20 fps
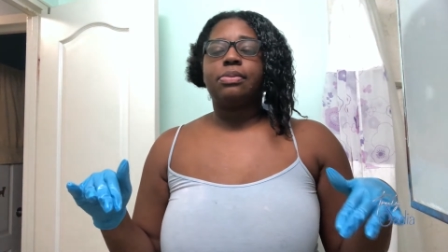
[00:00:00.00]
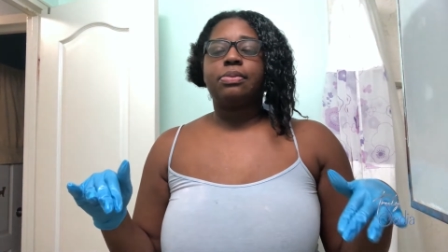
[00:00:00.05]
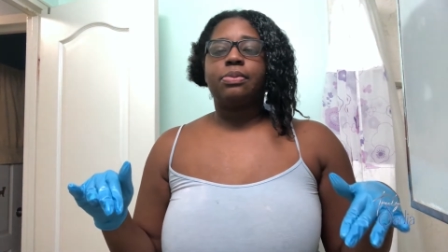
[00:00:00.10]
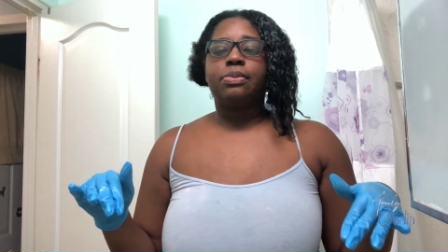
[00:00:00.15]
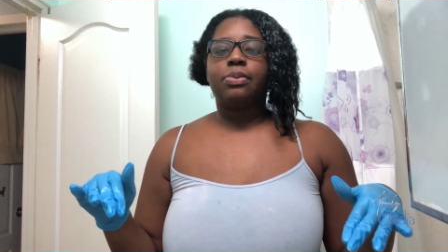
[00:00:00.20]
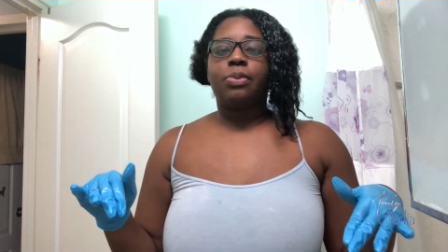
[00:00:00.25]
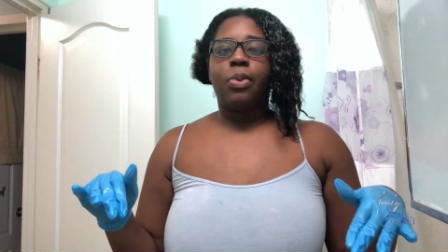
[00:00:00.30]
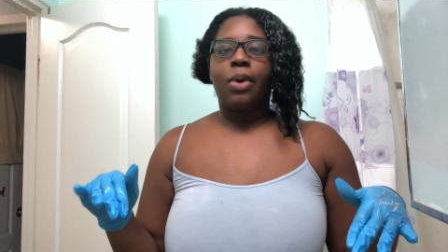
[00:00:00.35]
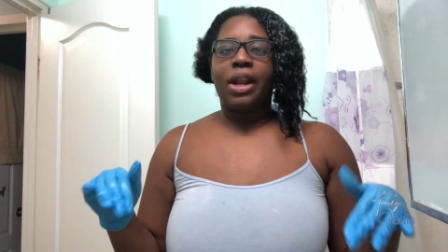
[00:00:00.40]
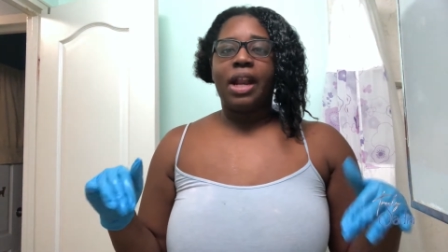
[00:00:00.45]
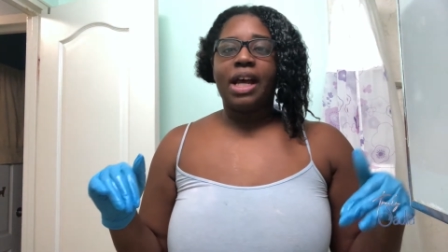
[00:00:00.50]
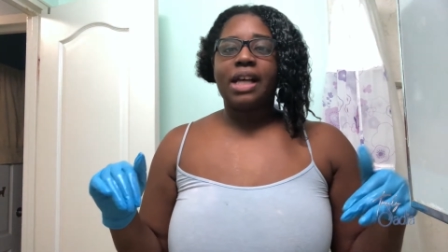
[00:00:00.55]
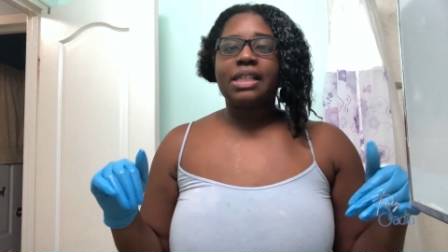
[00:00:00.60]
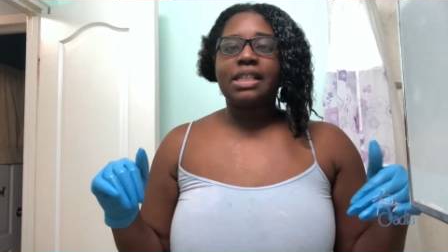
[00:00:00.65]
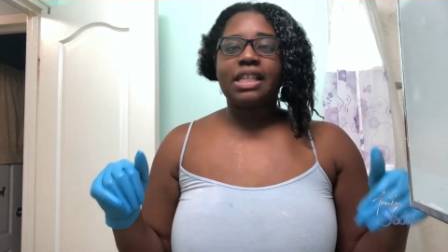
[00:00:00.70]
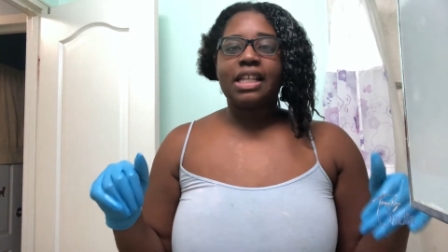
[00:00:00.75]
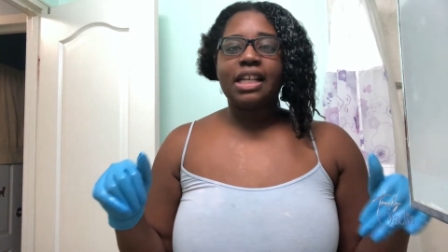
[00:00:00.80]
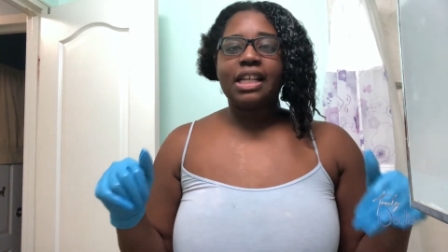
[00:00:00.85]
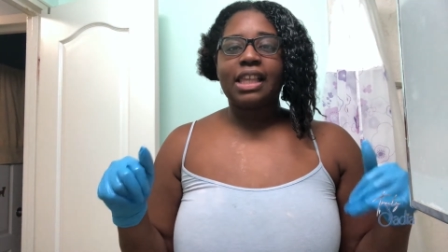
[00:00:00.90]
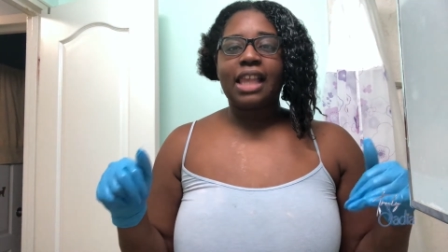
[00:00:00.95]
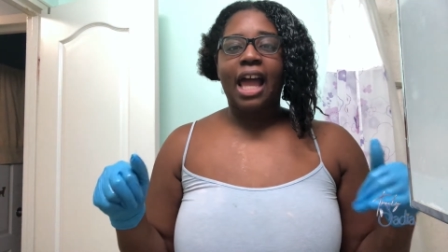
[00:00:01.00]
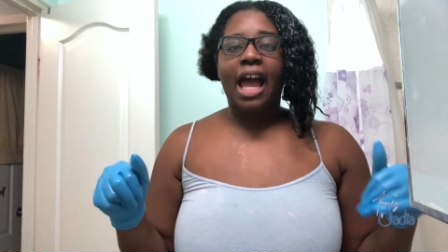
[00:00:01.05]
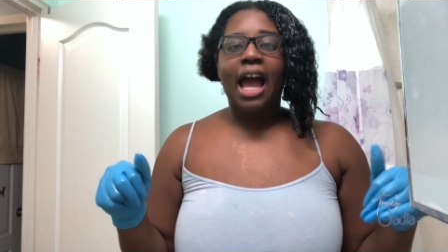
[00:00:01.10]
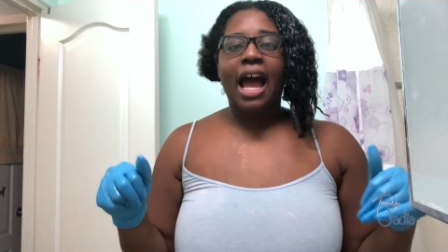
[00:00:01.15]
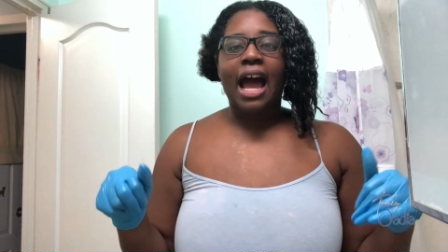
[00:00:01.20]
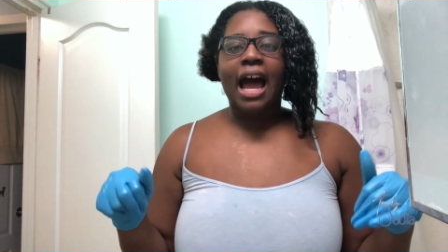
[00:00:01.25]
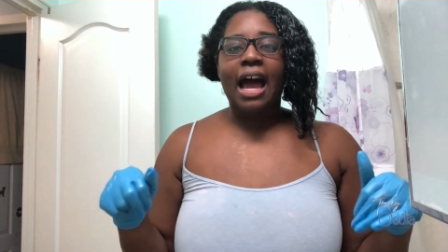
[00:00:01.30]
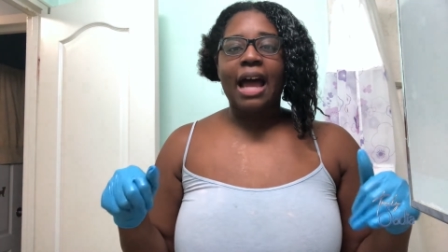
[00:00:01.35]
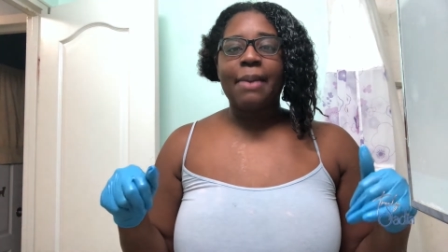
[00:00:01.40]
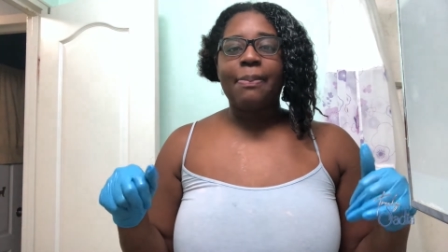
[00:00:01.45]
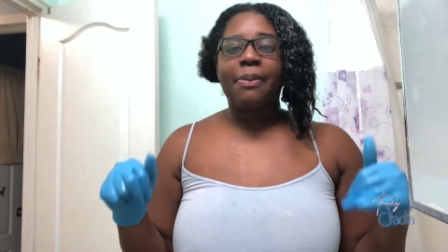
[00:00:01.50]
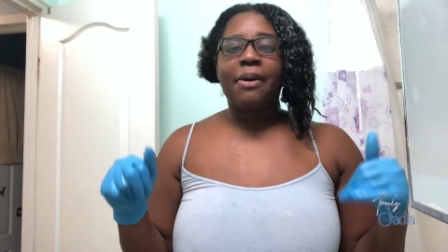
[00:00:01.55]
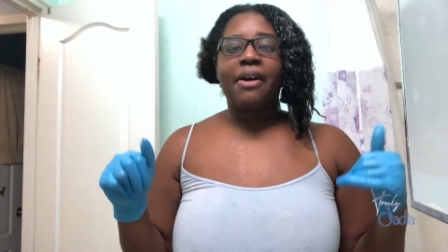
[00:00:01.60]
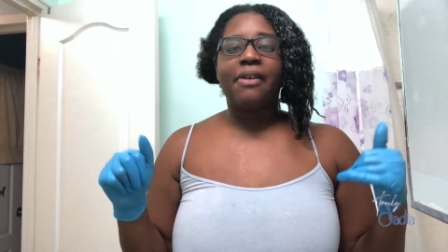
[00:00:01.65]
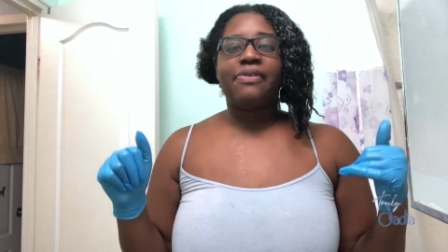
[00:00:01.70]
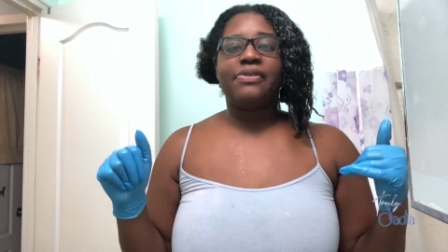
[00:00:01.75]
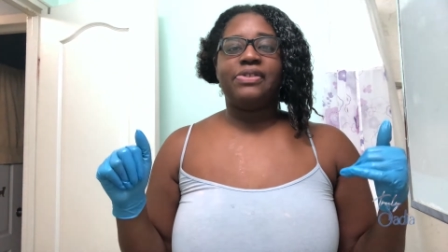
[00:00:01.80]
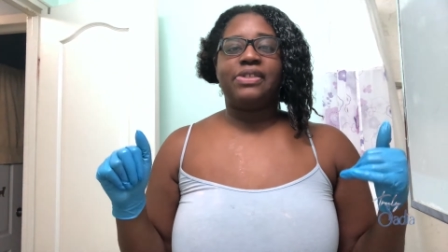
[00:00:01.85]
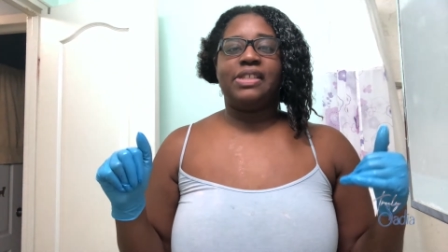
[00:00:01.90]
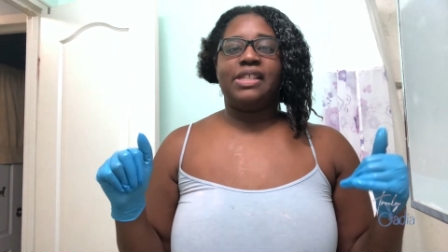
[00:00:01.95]
When I took that high
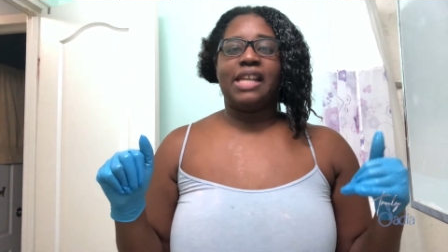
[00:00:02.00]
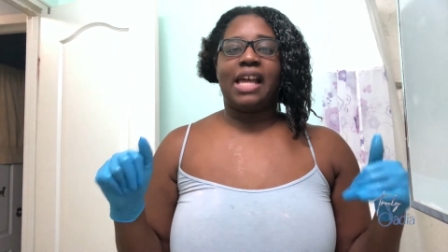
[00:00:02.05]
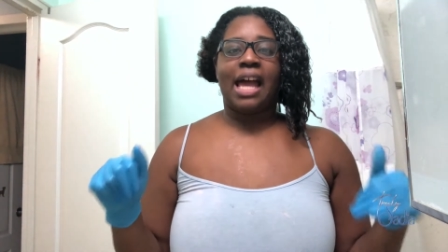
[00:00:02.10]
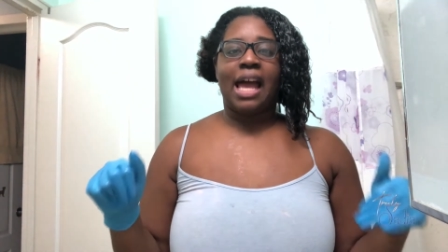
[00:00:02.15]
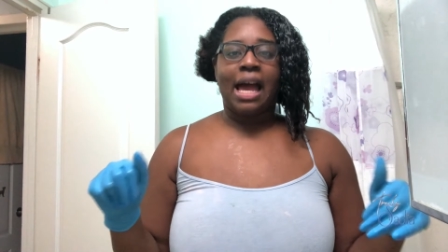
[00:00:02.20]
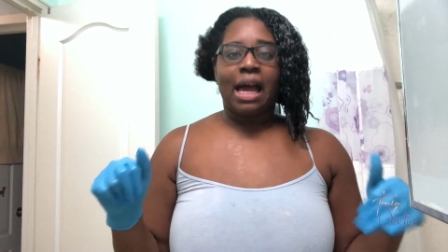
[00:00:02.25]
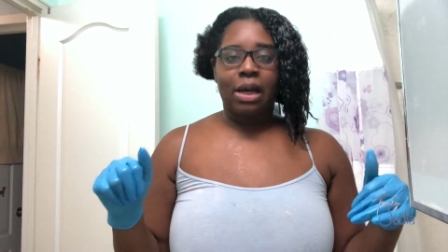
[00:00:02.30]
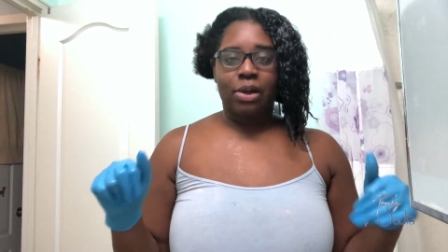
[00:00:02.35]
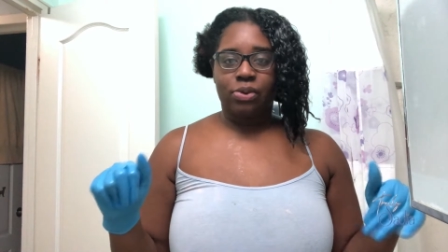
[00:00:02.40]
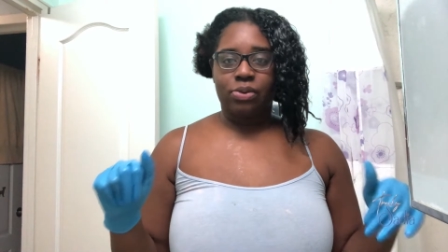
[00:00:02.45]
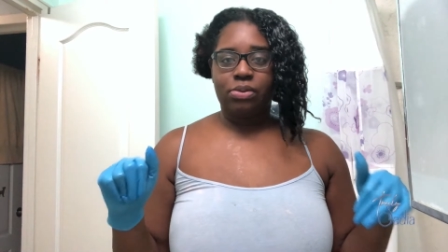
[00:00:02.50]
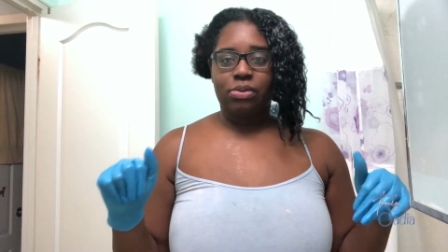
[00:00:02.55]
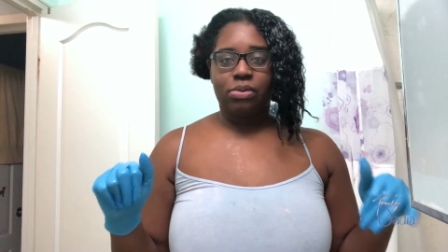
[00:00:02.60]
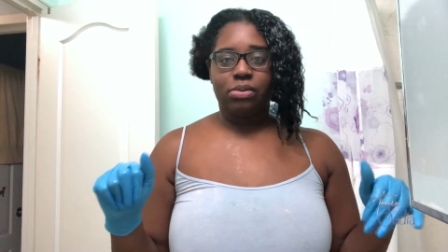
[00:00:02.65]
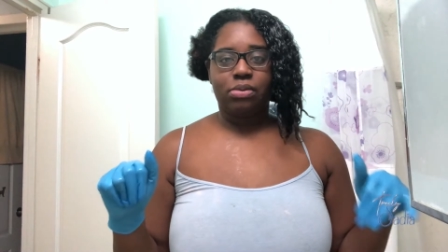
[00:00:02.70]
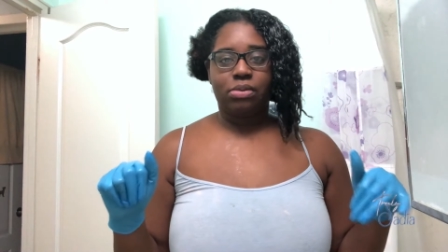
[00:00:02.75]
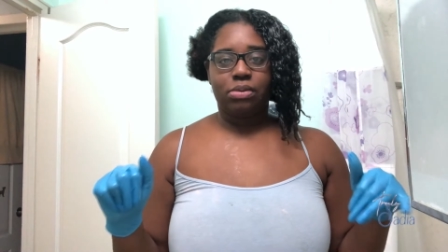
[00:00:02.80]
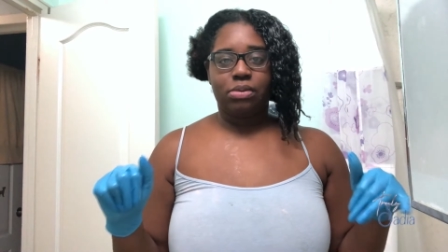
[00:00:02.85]
puff down,